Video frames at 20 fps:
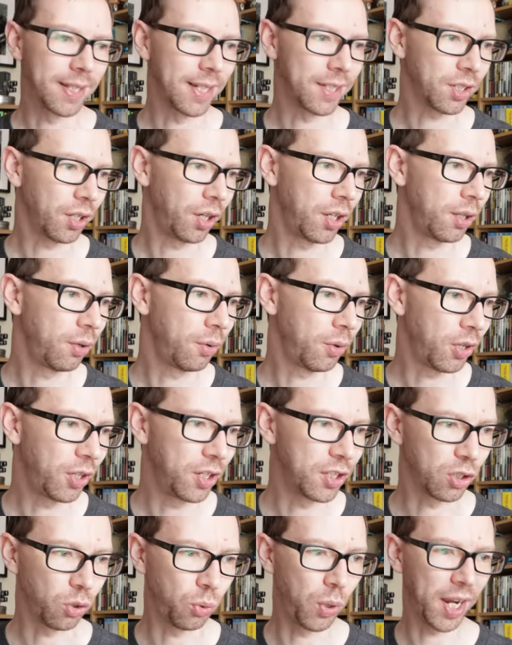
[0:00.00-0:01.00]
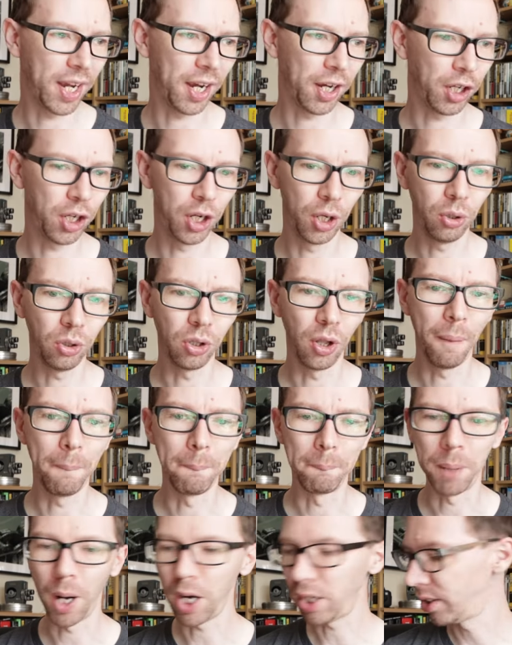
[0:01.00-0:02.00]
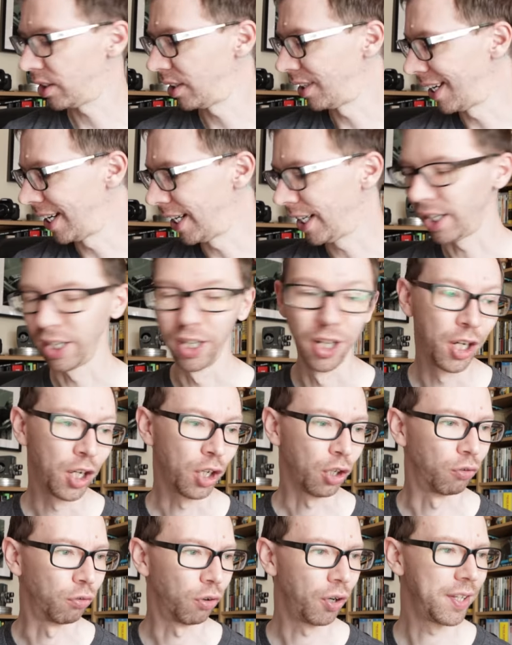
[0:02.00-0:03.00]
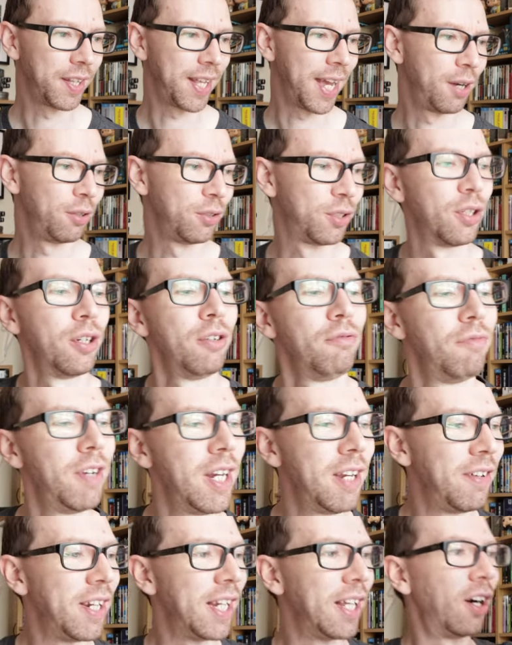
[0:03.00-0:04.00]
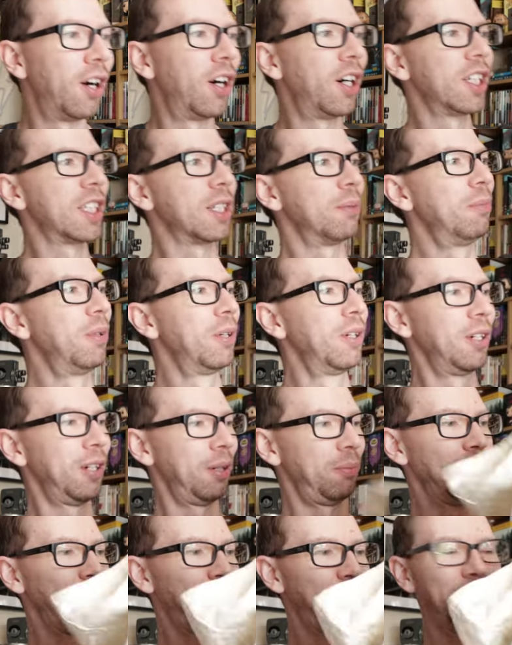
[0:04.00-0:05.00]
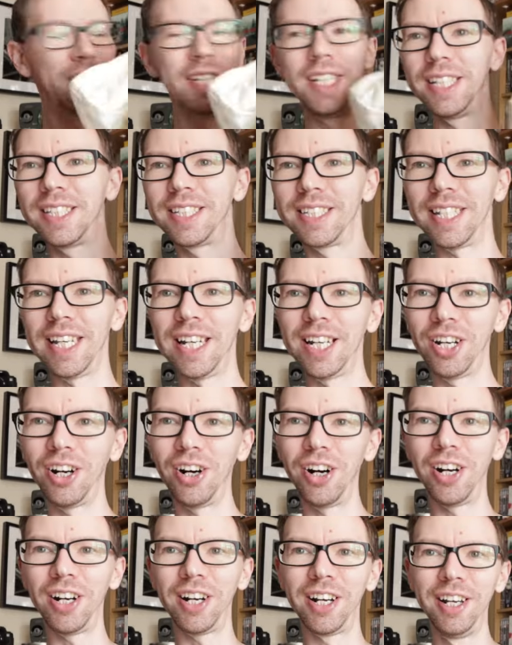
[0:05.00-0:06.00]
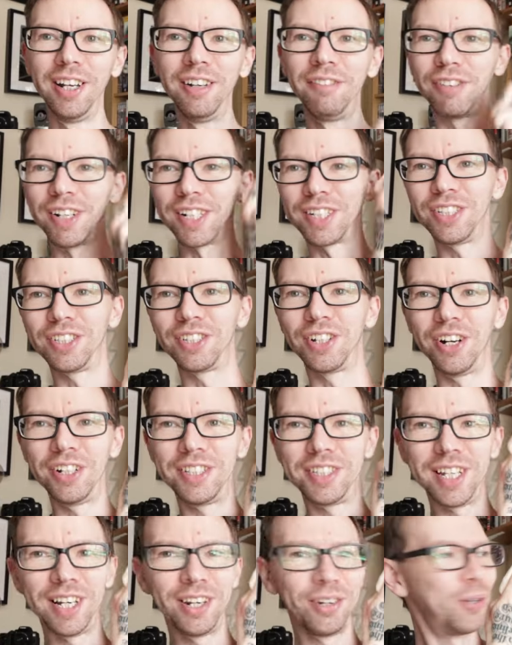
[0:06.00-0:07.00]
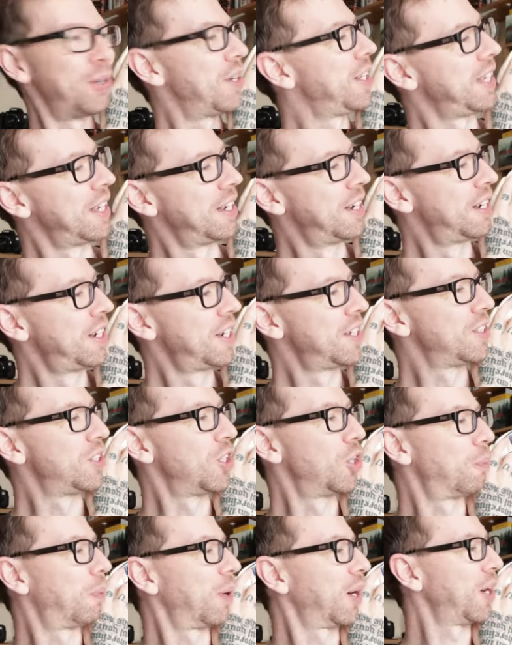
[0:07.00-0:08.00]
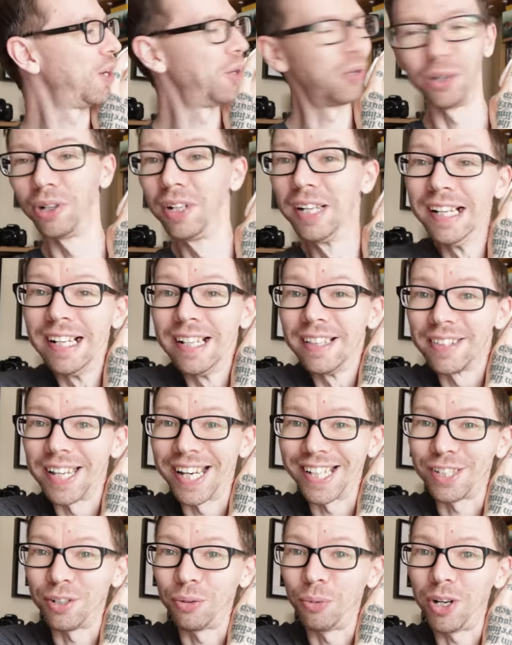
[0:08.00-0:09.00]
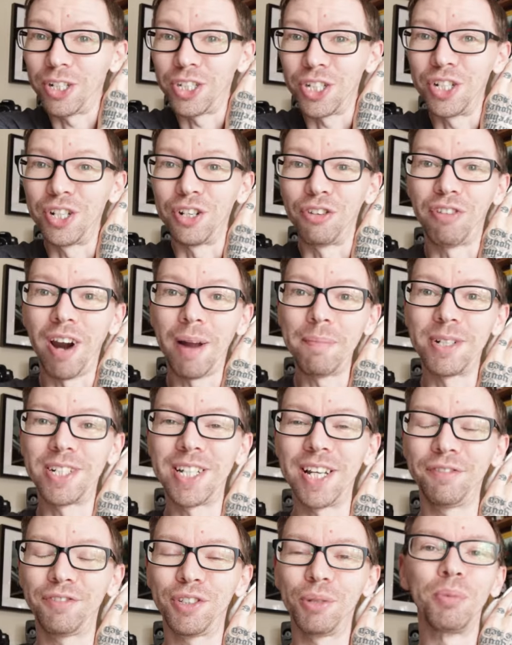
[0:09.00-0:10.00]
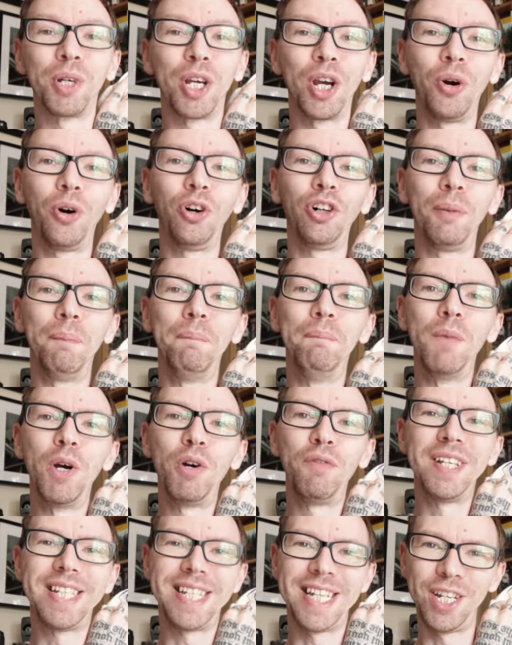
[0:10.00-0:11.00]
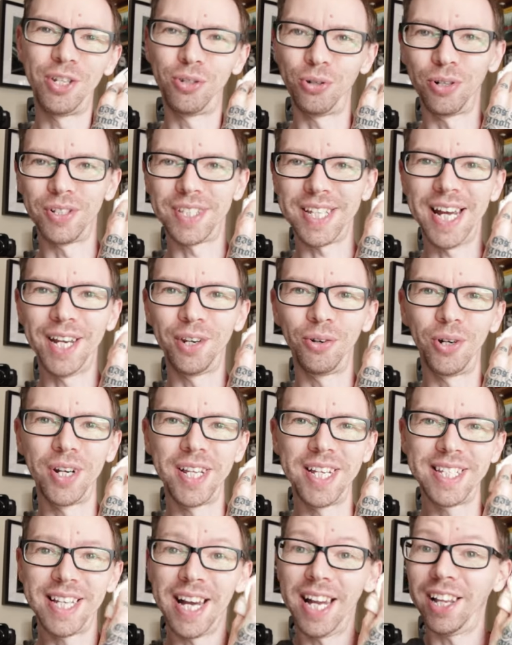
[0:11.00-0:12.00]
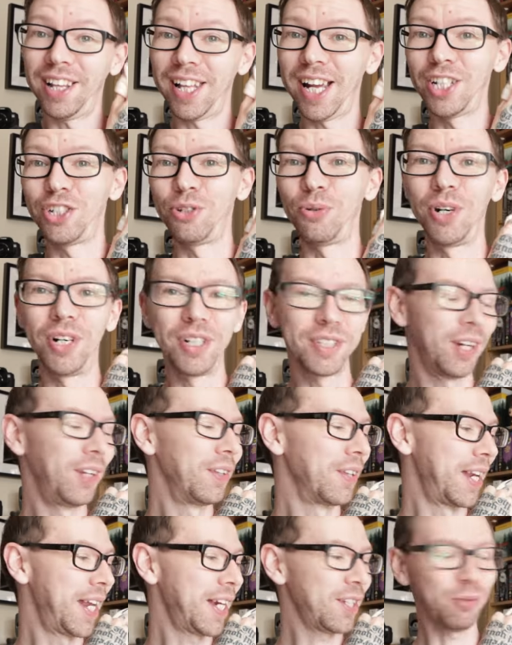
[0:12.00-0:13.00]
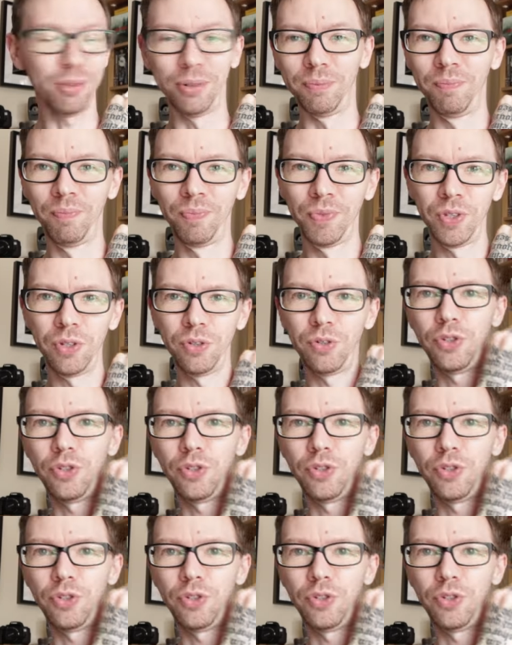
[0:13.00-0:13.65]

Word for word: that's gonna do it guys quick cool unboxing here GRNDHAUS really really awesome i'm loving this king kong versus godzilla hoodie super cool. Thanks for watching. Grab yourself some cool movie t-shirts and hoodies and I'll catch you guys on the next one.